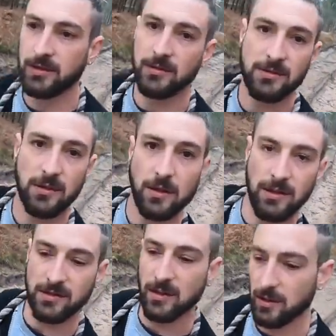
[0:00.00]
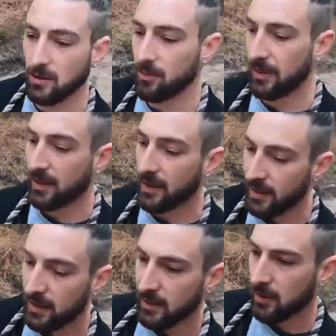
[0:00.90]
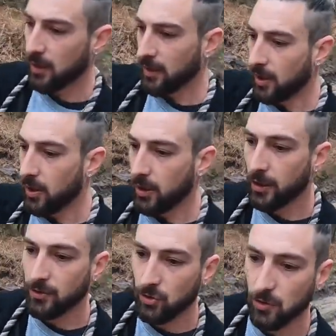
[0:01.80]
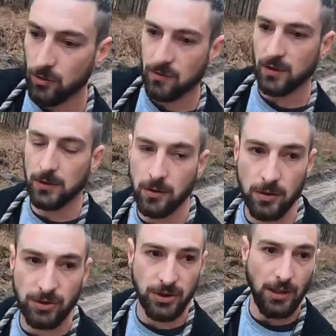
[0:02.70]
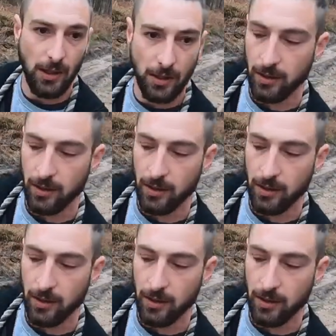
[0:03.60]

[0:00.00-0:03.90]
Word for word: She'll start listening a lot better. Learn your dog psychology